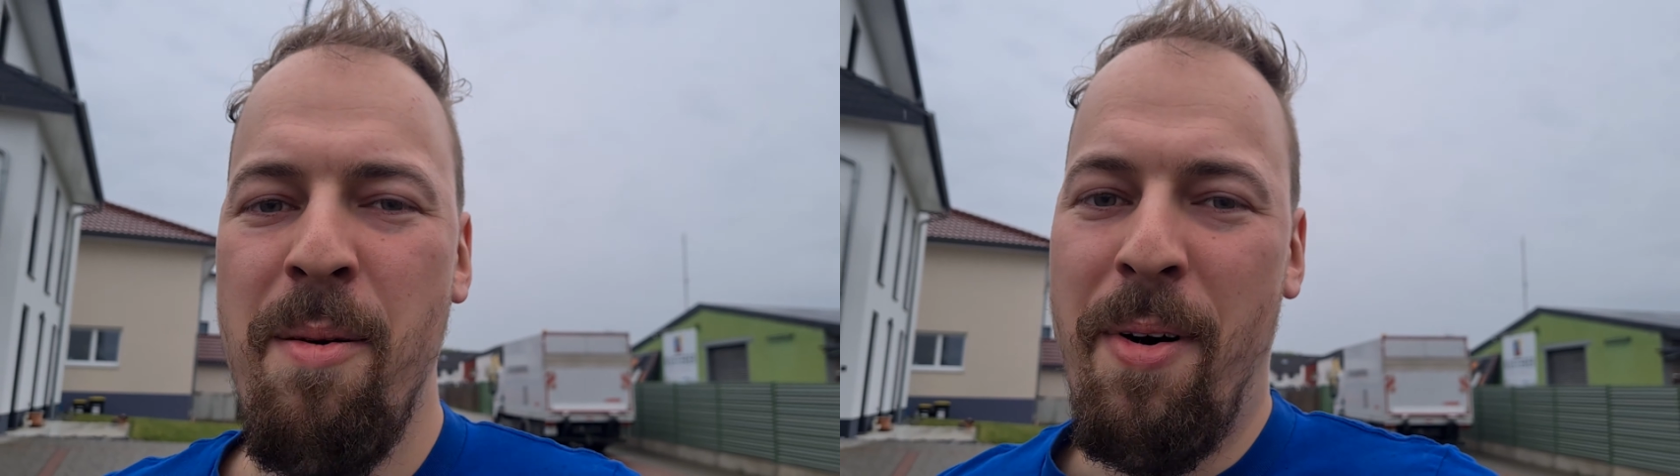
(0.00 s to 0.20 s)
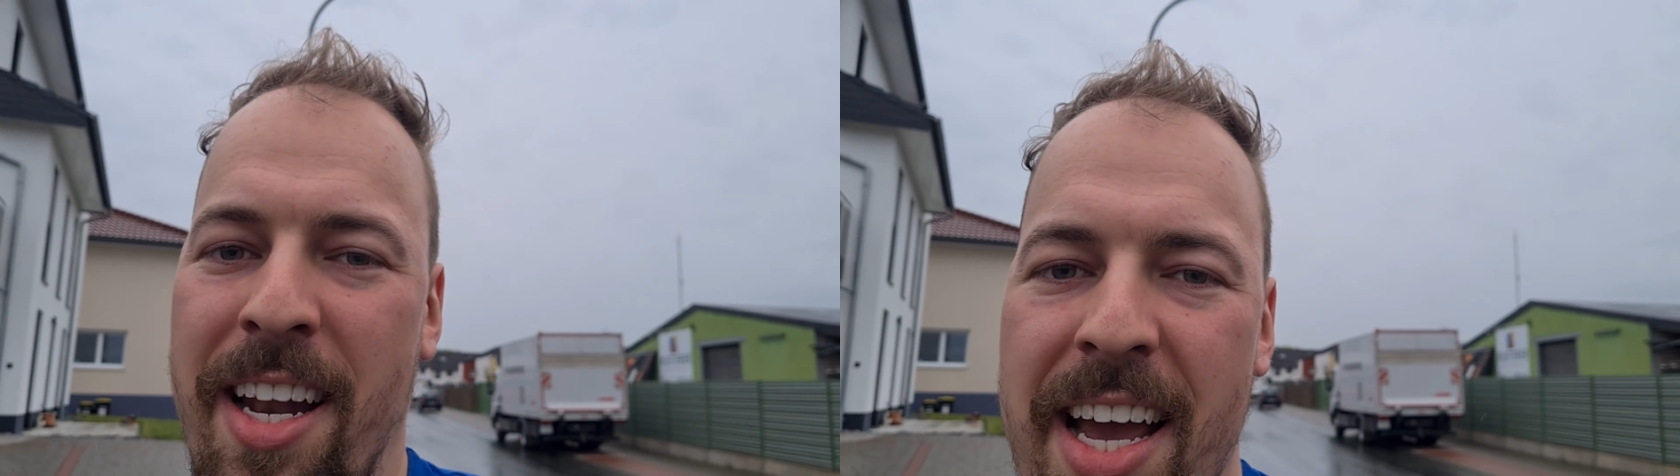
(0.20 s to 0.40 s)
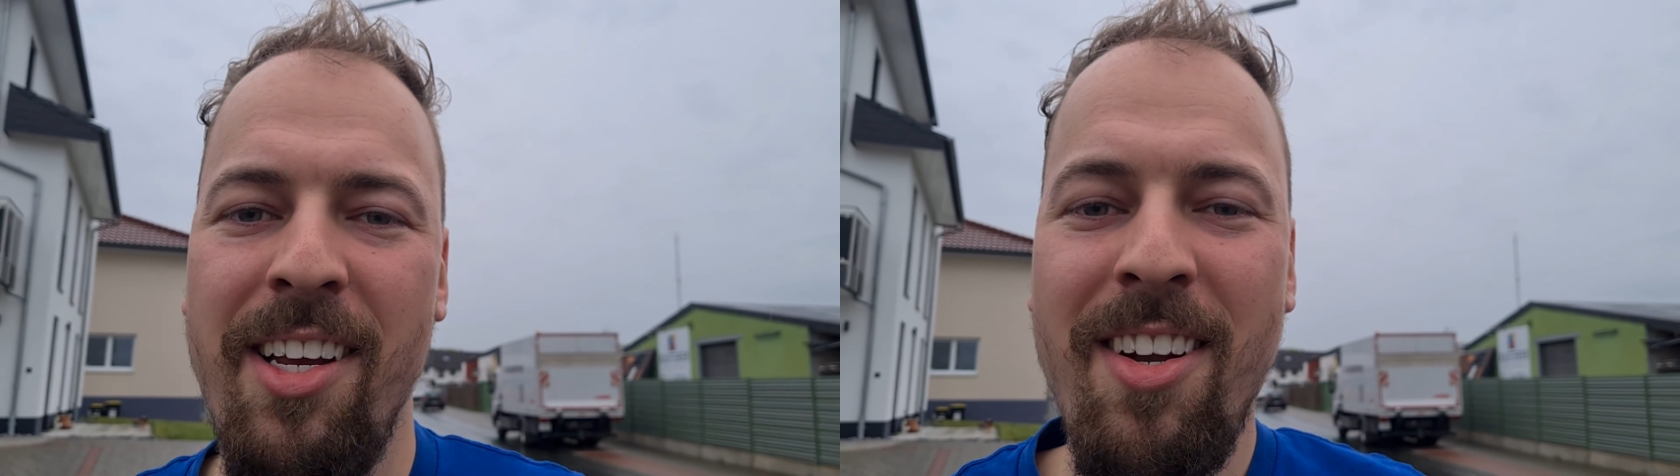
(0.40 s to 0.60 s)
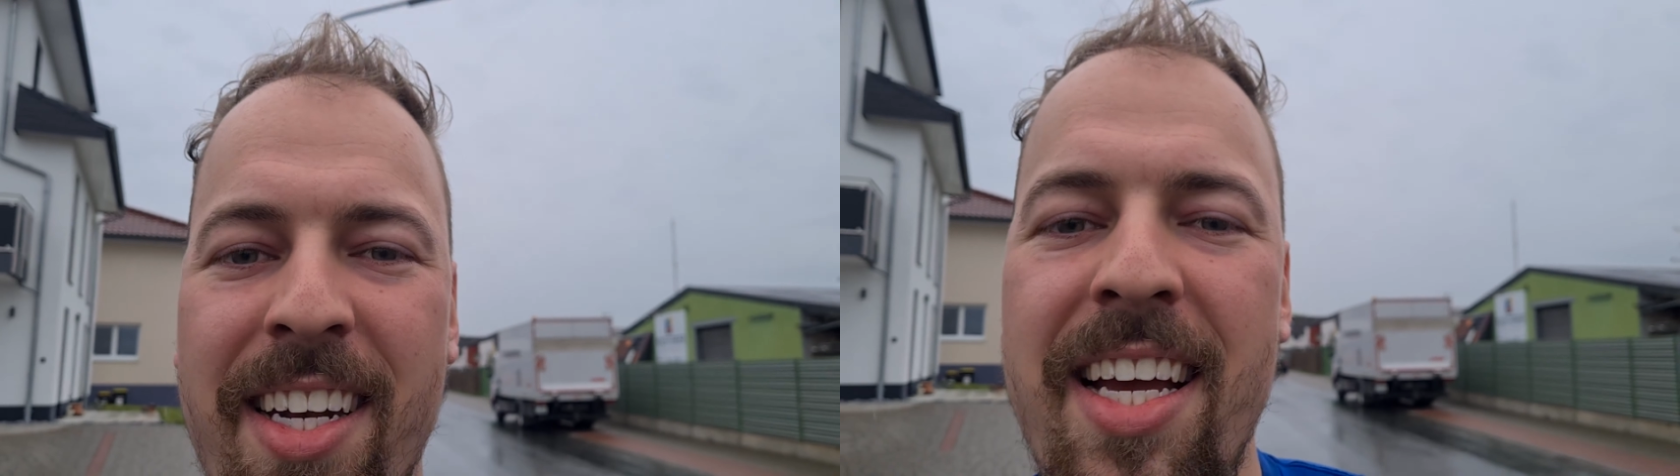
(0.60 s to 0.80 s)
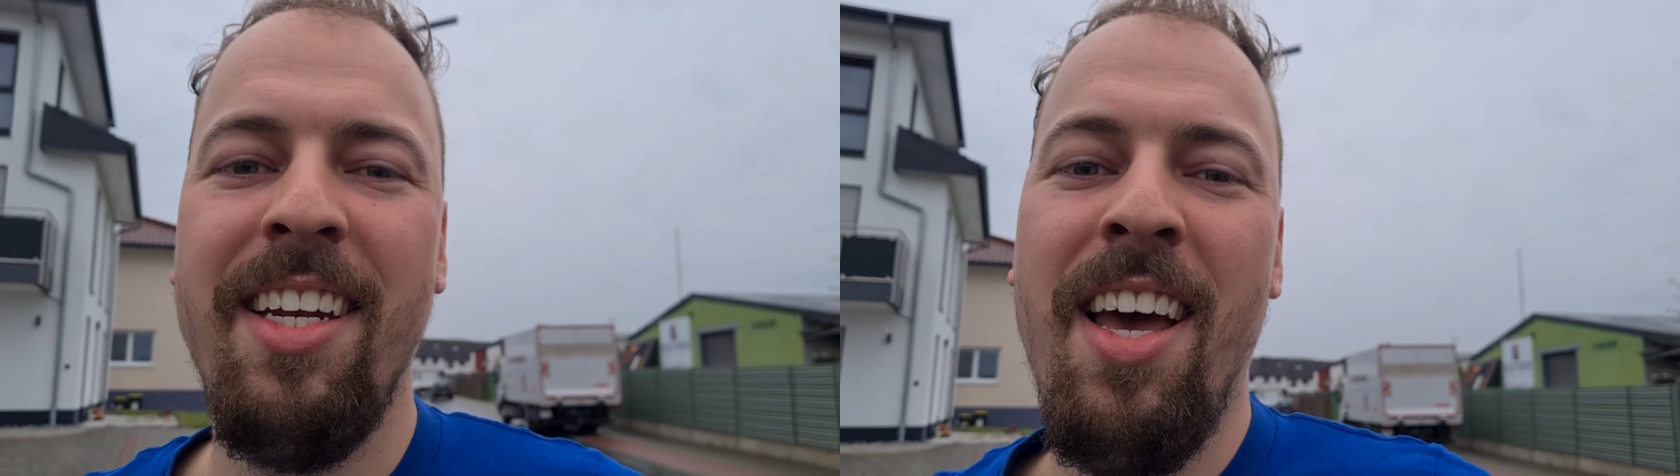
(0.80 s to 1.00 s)
but eye
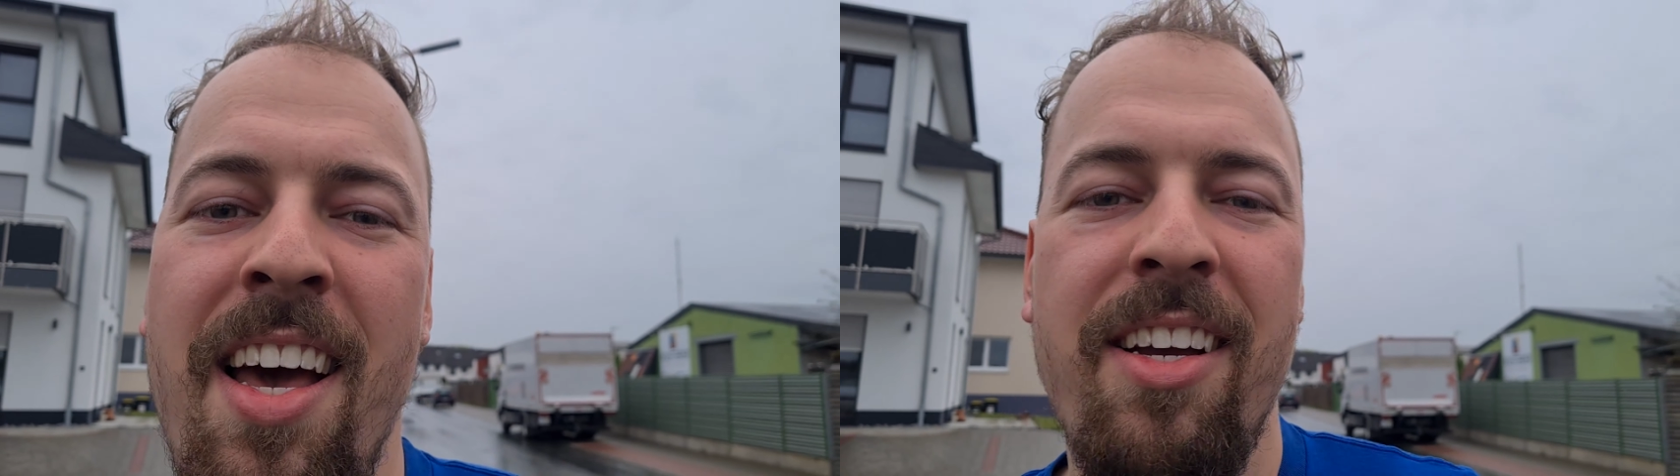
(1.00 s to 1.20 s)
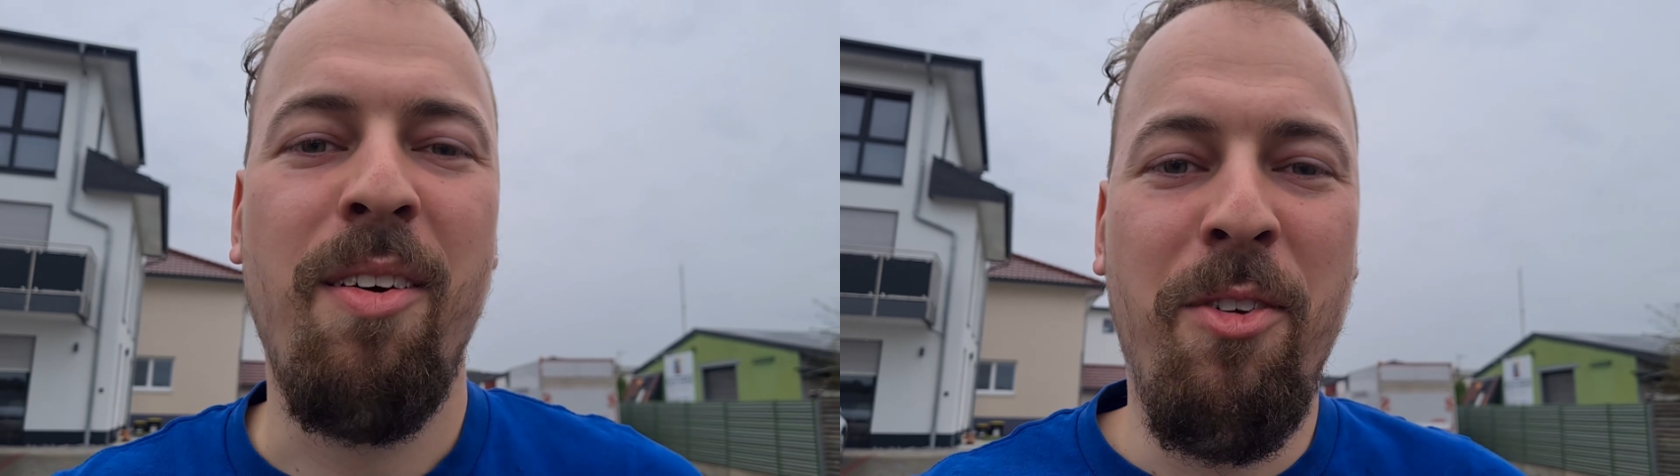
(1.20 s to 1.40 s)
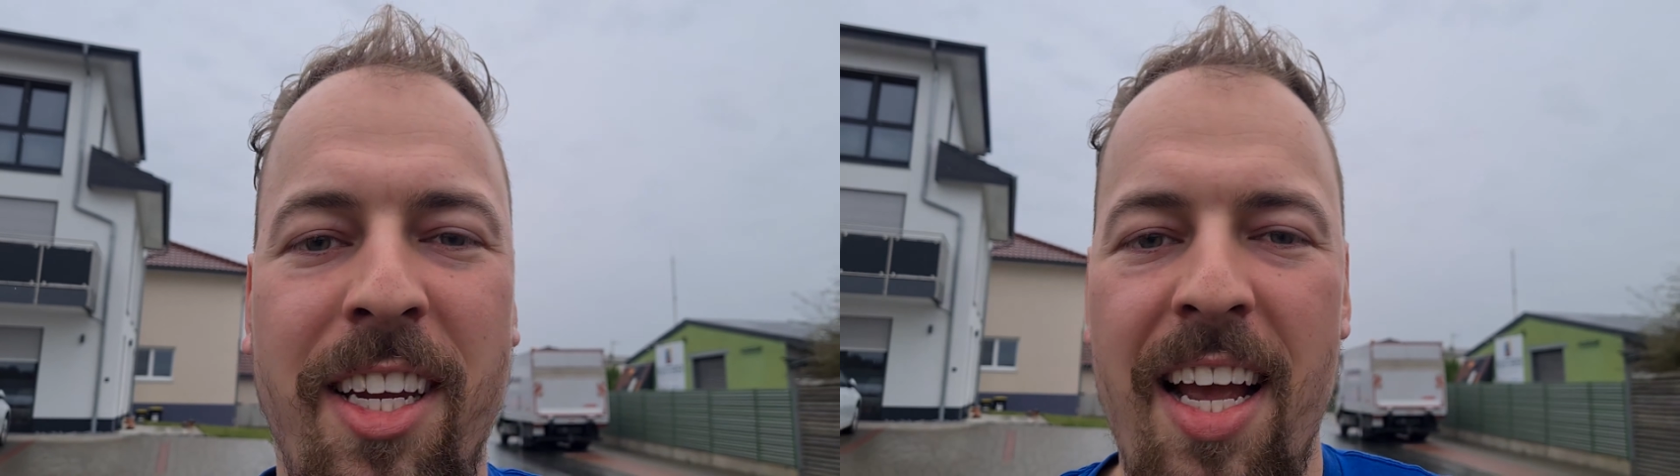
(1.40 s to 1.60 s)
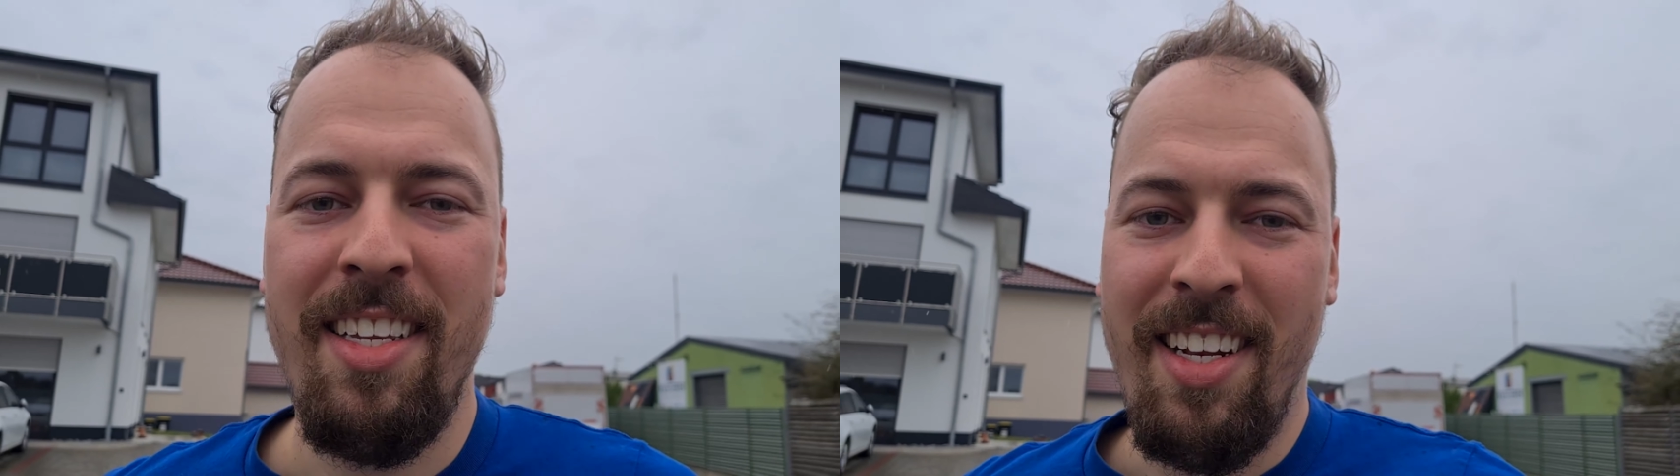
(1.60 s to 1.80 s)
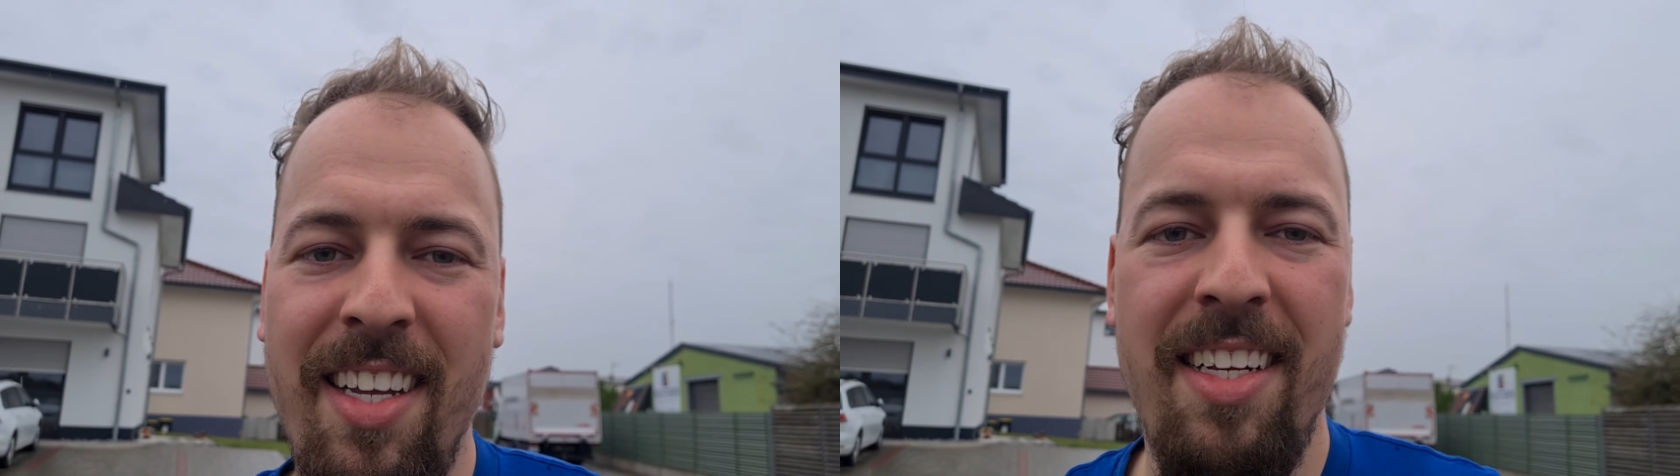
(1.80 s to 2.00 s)
contact
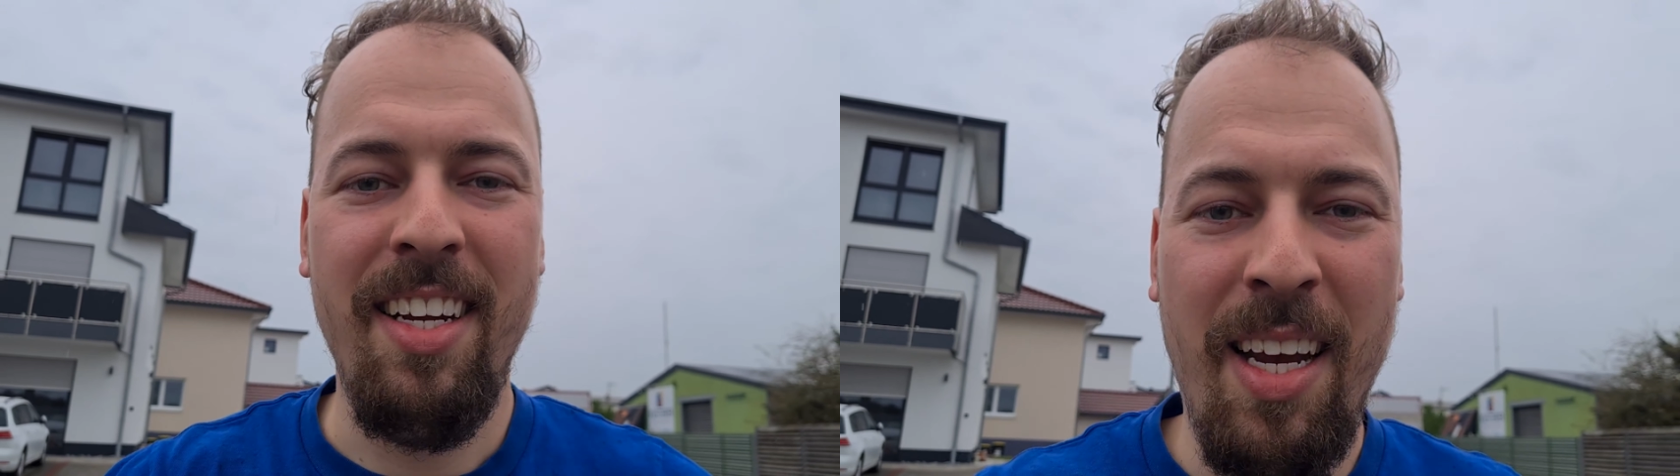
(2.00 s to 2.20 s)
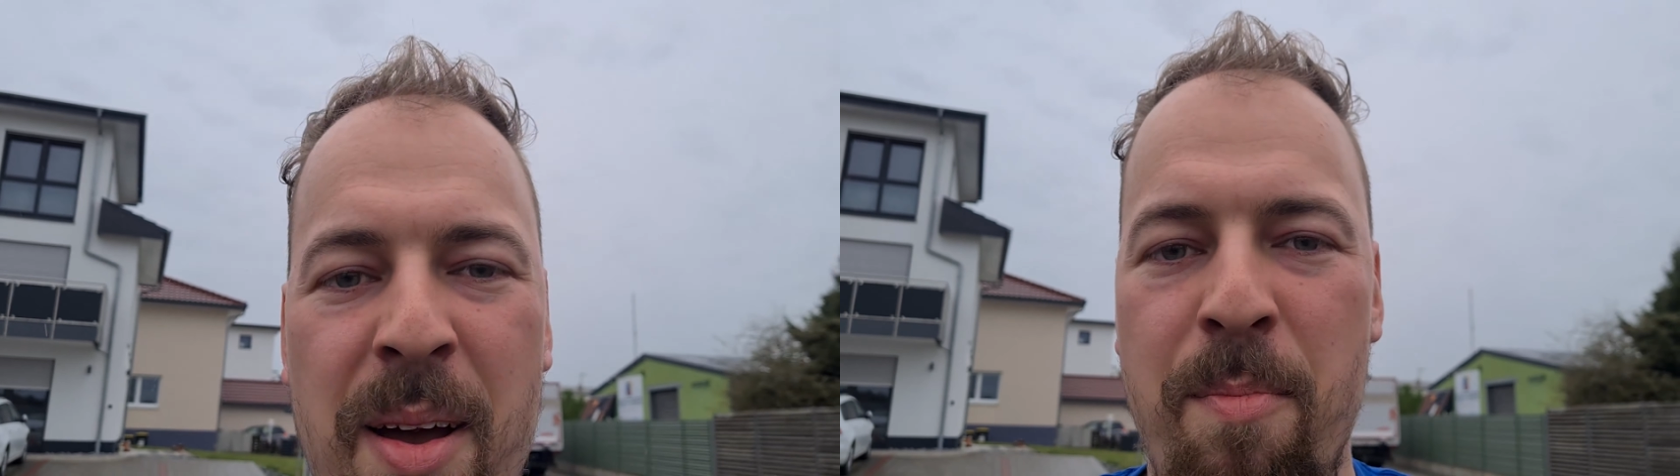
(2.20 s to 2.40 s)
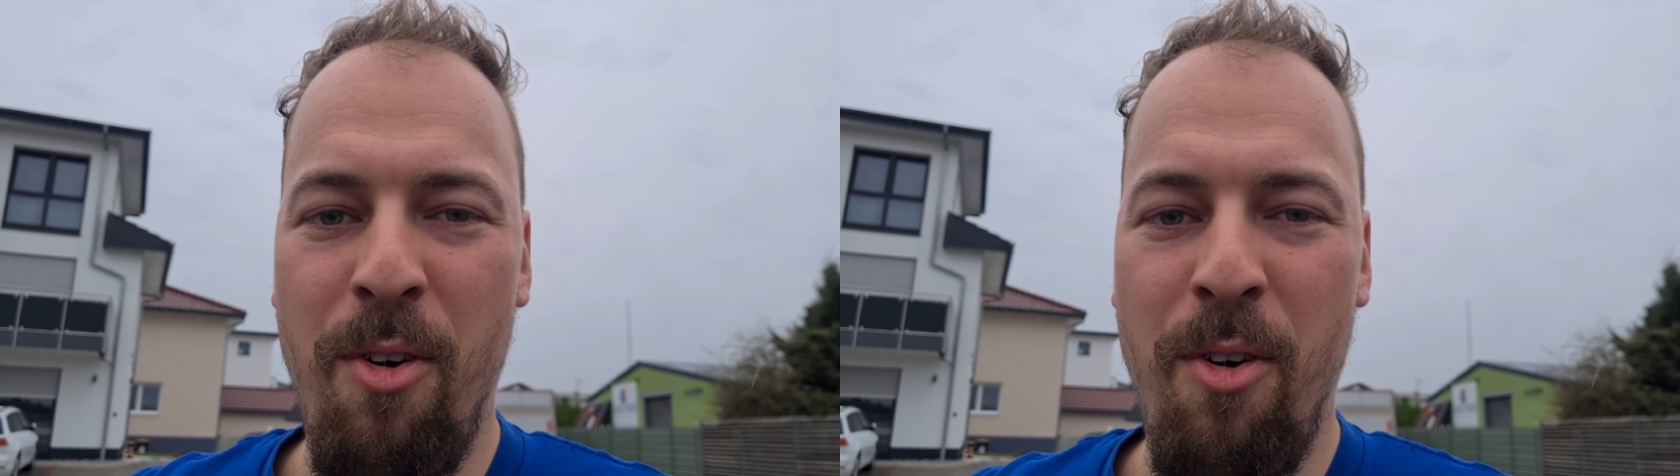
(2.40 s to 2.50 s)
communicates listening